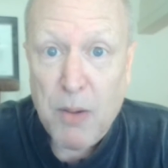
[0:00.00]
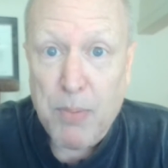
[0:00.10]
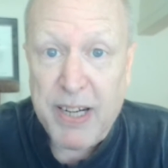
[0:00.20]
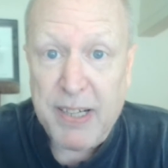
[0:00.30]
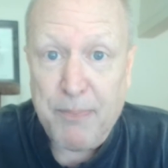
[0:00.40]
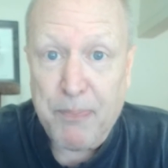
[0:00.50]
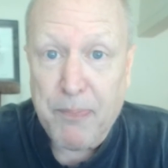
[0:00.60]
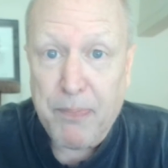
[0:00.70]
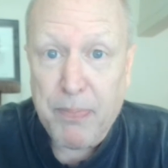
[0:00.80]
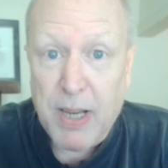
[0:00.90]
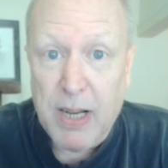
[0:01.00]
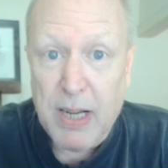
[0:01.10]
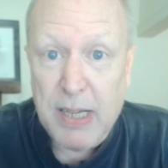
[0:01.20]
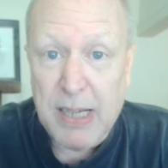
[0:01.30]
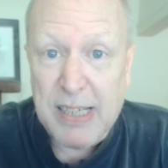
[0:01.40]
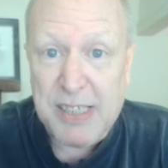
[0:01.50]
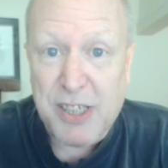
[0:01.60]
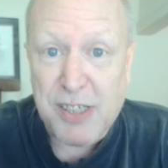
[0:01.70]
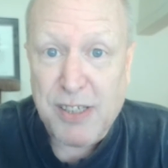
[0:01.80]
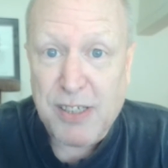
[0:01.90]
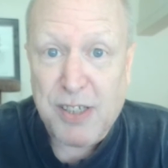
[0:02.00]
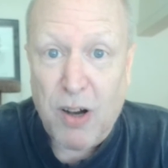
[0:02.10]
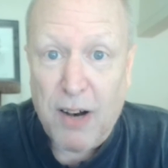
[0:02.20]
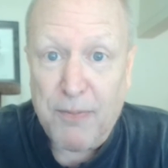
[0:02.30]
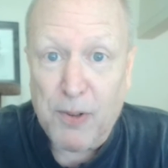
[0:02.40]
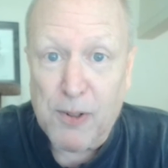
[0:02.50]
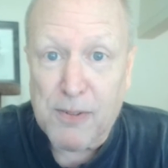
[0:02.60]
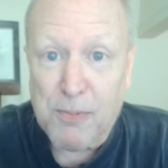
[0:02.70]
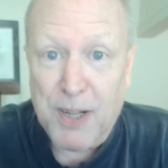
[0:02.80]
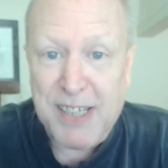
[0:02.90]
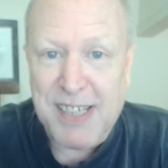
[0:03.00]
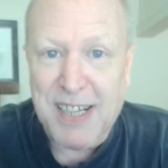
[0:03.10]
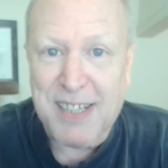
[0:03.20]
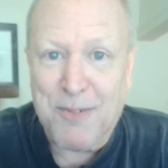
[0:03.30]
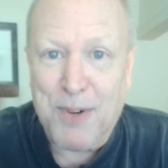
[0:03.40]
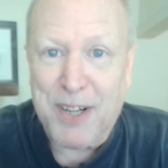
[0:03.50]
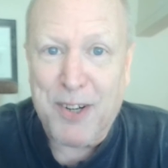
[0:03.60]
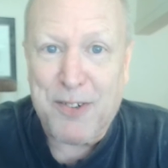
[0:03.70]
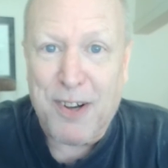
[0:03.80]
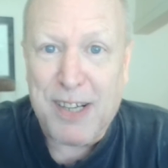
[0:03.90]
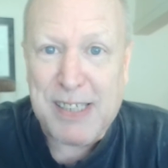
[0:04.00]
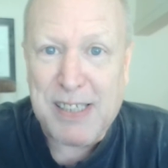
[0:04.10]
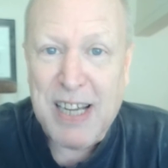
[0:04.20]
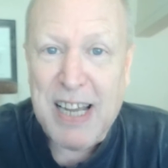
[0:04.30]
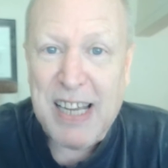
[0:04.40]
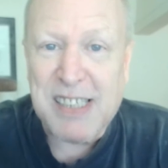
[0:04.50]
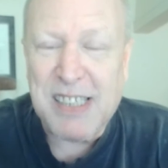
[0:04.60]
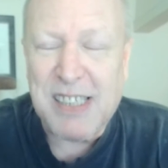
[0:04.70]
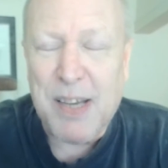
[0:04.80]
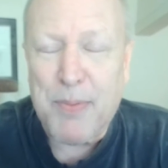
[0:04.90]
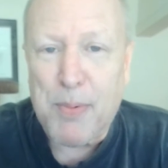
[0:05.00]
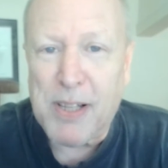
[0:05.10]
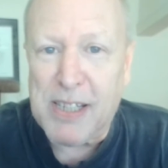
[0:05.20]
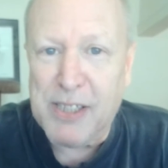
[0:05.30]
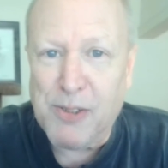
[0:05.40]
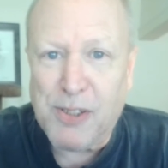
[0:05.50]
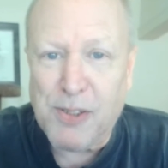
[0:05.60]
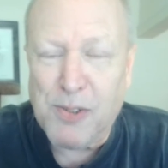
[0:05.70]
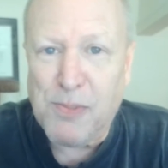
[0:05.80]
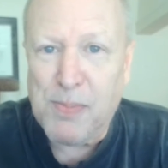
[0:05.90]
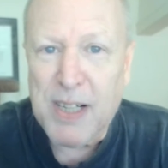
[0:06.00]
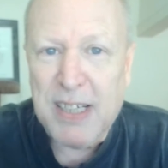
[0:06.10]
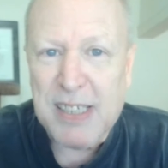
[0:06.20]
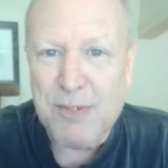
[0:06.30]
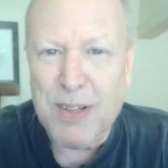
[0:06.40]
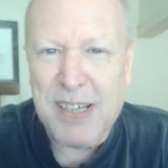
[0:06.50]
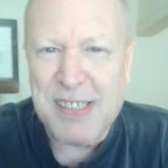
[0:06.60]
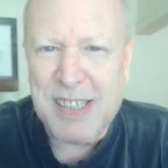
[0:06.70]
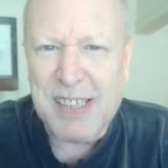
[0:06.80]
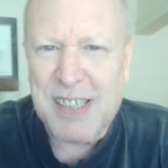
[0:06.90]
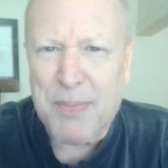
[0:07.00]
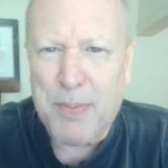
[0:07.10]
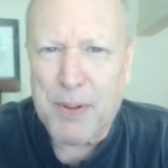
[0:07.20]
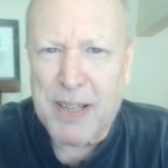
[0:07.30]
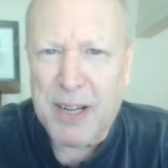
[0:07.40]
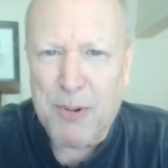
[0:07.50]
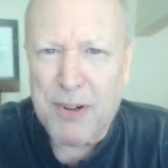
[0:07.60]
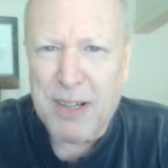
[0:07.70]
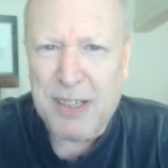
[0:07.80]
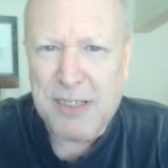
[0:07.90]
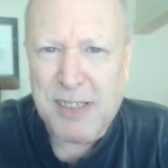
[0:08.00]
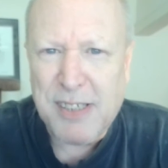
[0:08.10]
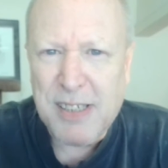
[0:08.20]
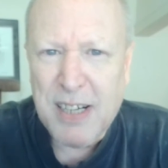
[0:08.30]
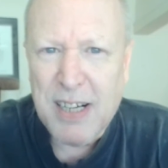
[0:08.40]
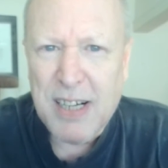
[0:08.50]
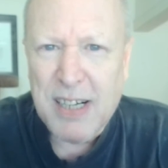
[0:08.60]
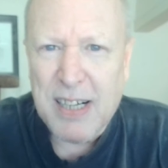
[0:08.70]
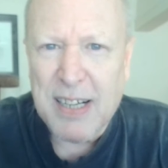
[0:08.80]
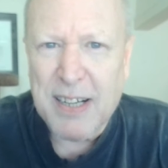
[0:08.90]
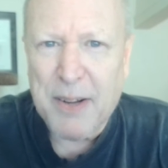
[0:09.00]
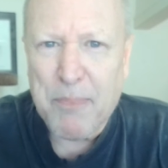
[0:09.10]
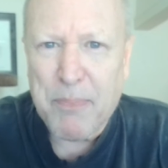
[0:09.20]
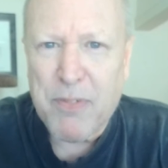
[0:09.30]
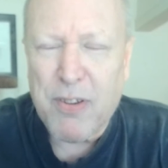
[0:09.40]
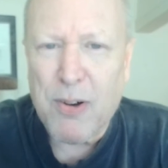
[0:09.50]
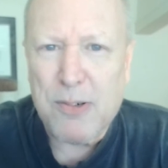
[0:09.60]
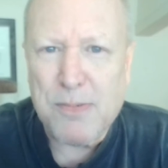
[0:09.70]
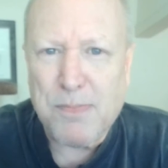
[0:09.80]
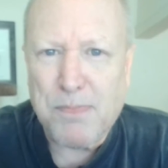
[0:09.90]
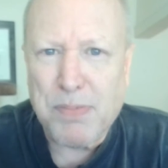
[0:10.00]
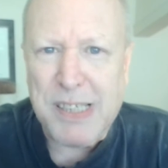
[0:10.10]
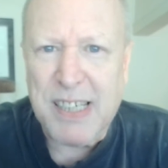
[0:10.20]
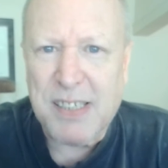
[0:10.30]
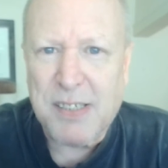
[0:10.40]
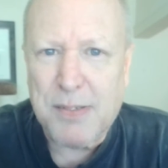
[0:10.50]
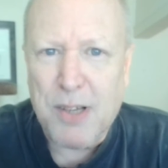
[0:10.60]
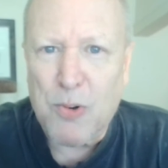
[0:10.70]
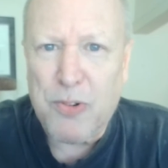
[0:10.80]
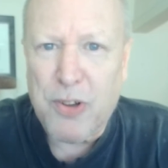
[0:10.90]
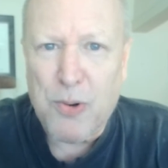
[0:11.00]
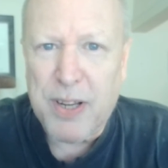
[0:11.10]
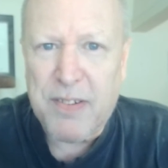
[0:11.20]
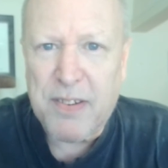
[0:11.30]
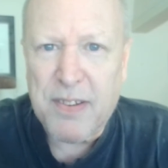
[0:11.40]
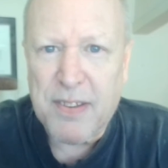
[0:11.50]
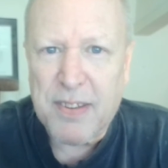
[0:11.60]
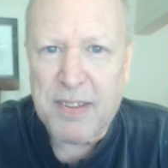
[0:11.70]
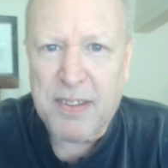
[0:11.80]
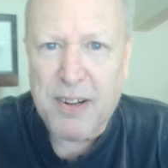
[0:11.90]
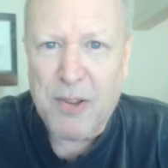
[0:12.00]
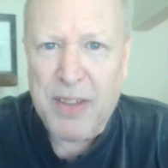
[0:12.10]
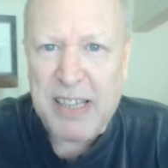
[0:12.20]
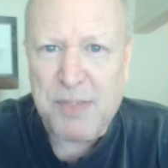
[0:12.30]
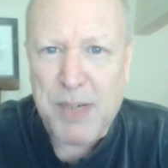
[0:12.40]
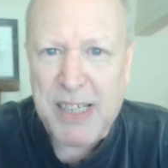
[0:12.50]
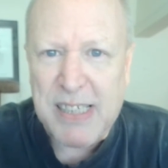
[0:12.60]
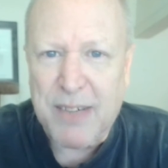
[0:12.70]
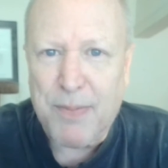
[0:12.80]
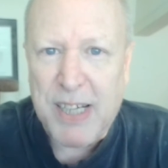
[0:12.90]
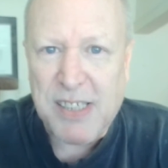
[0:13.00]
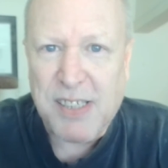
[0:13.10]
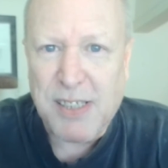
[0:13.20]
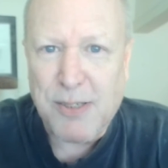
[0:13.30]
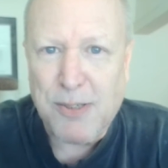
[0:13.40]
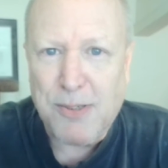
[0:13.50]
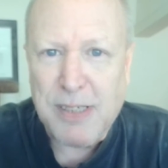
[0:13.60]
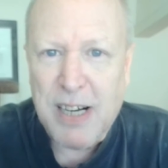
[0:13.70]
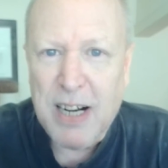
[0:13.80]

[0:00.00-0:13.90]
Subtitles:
But it just looks awful when when you're talking. It's acceptable on YouTube. It really isn't acceptable anywhere else. So please don't do it. That's my advice to you.